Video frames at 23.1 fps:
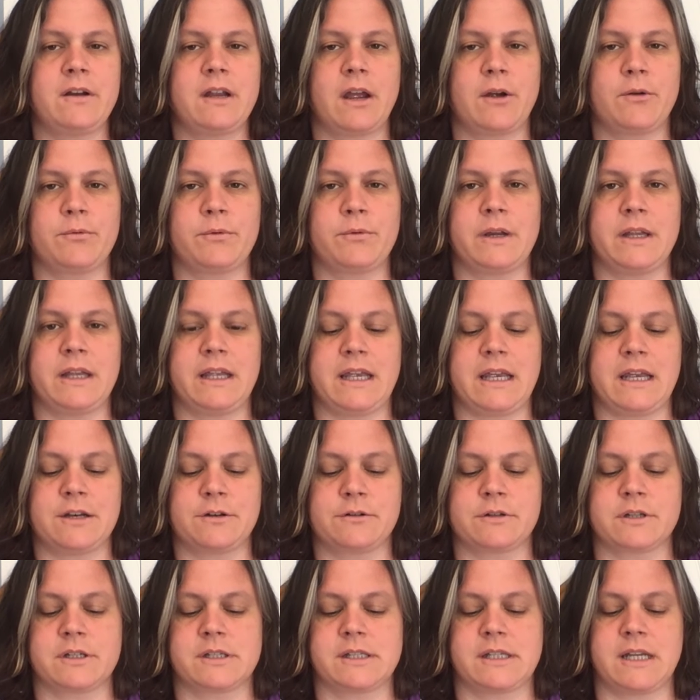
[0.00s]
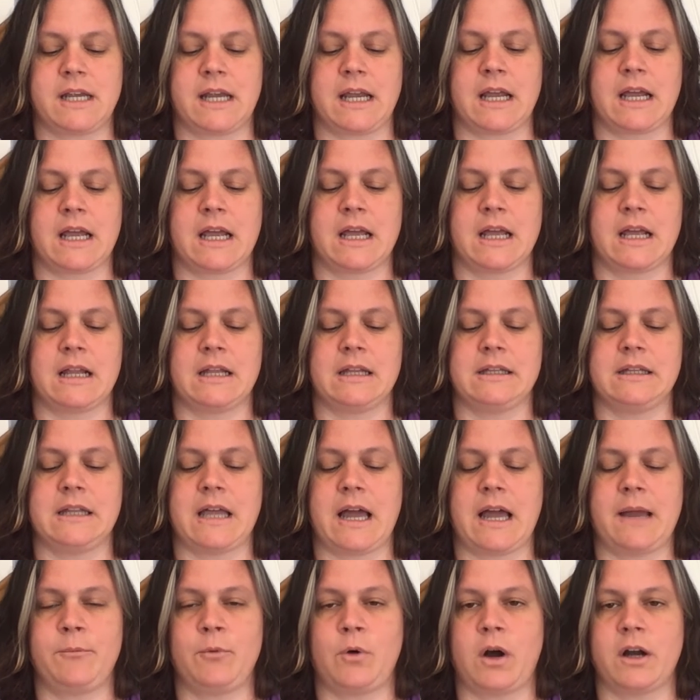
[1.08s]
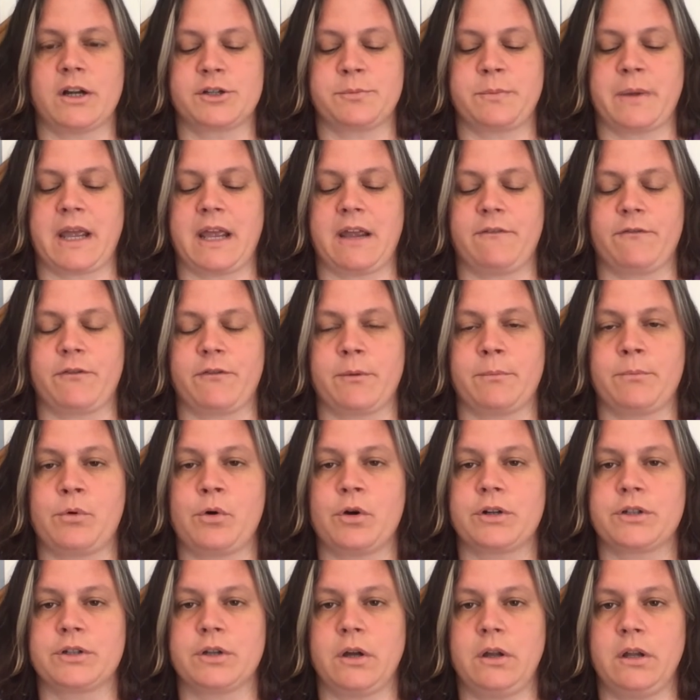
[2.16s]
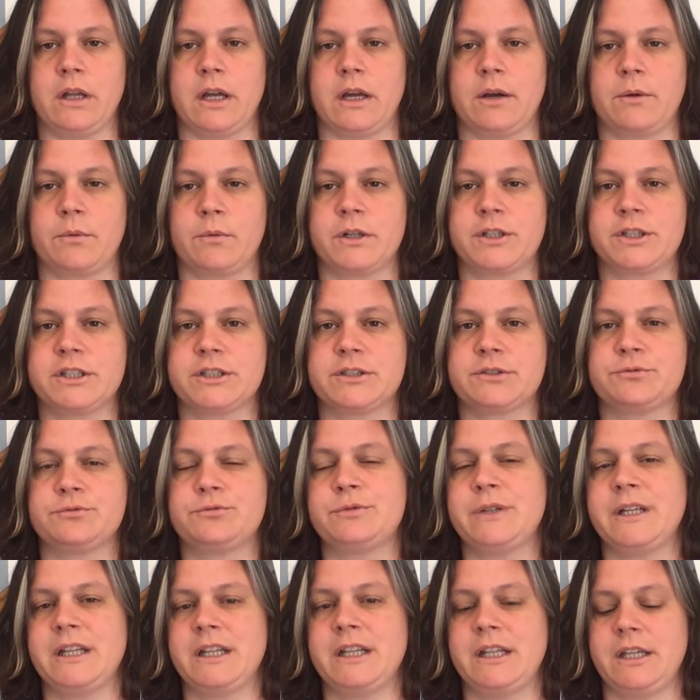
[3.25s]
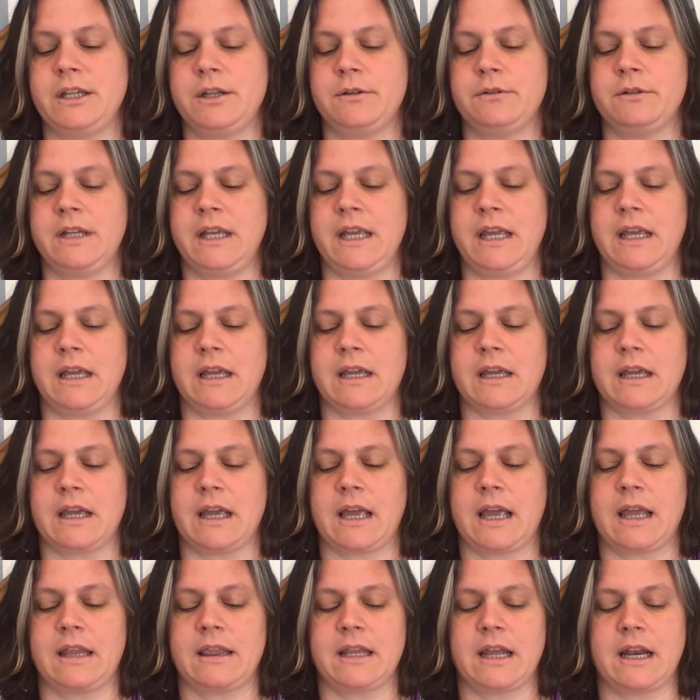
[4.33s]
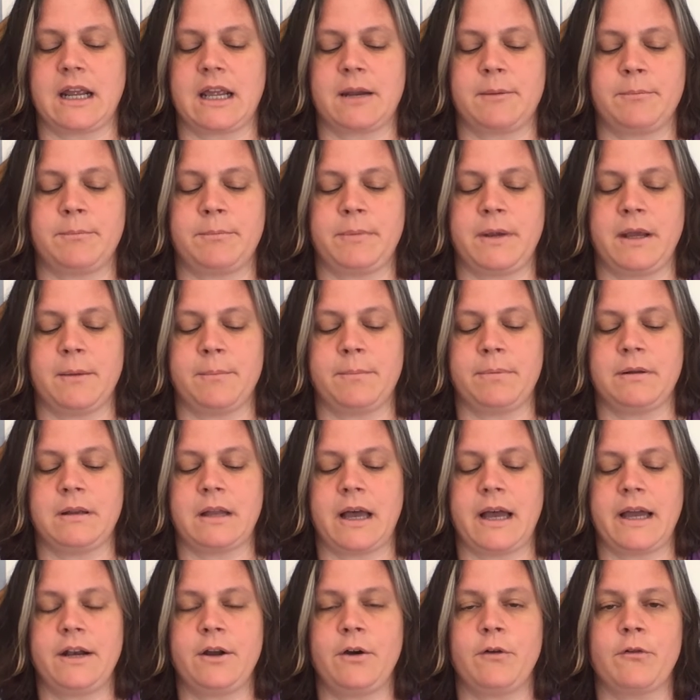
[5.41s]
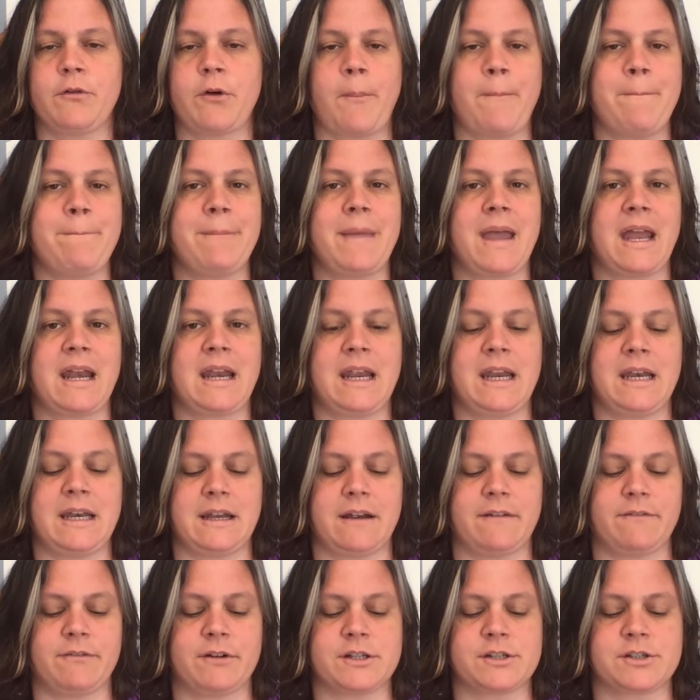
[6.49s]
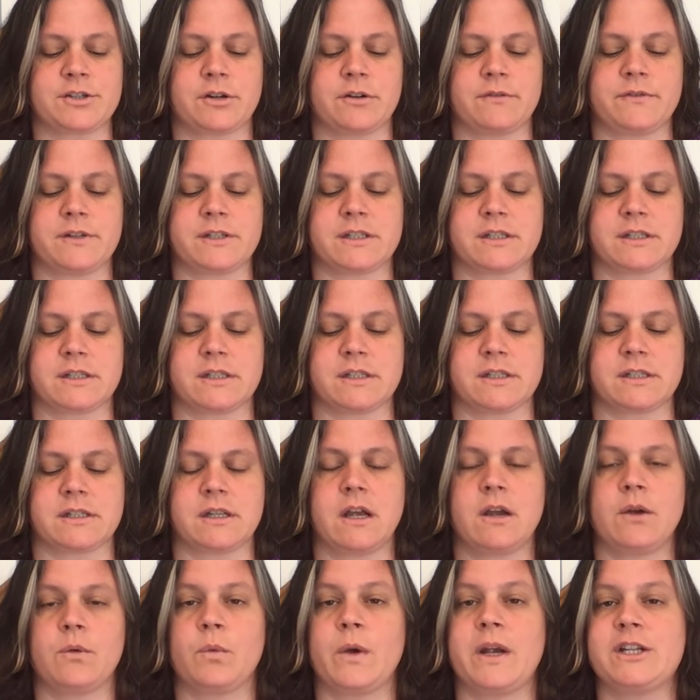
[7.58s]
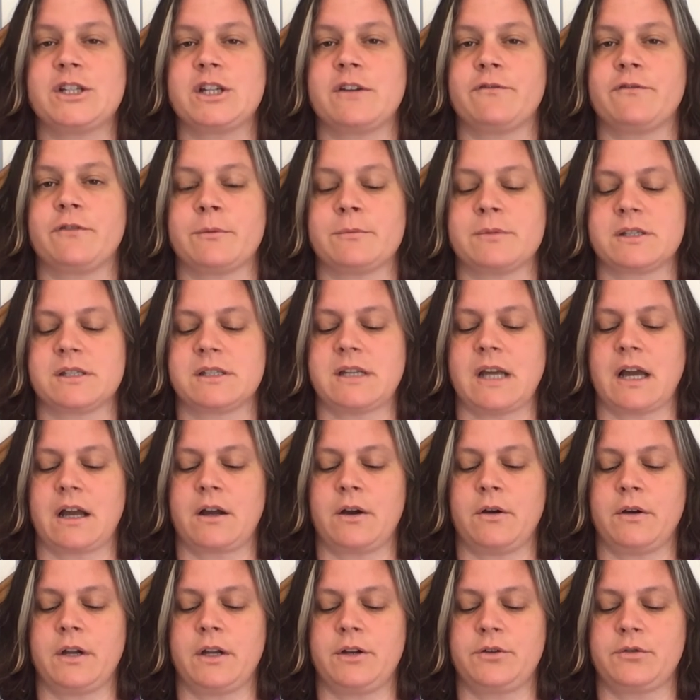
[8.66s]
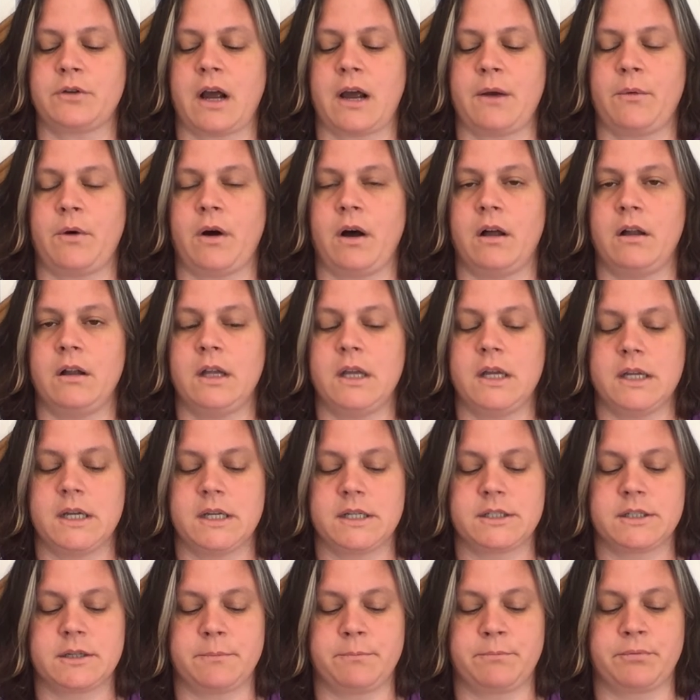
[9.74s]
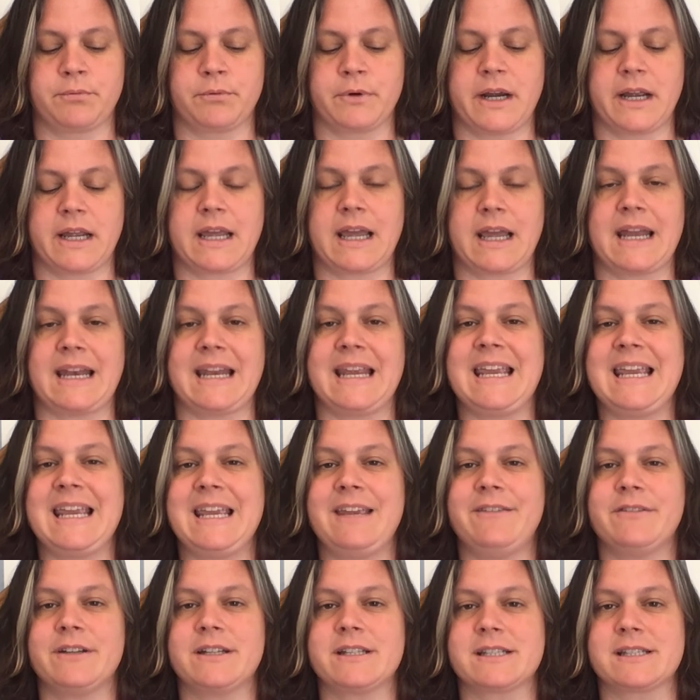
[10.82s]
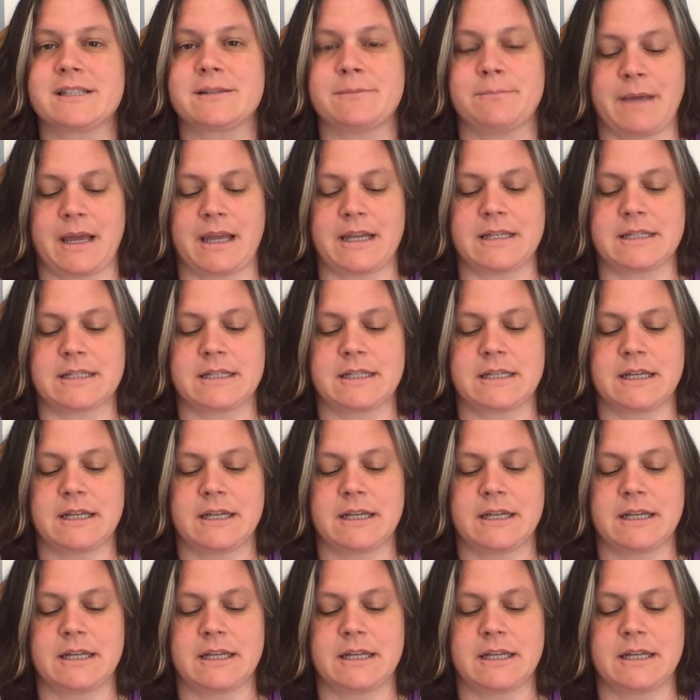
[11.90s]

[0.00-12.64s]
a really interesting lime wash paint from Portola, which is really unique in that it can be applied over many different surfaces, ranging from stucco to drywall to brick and even cement.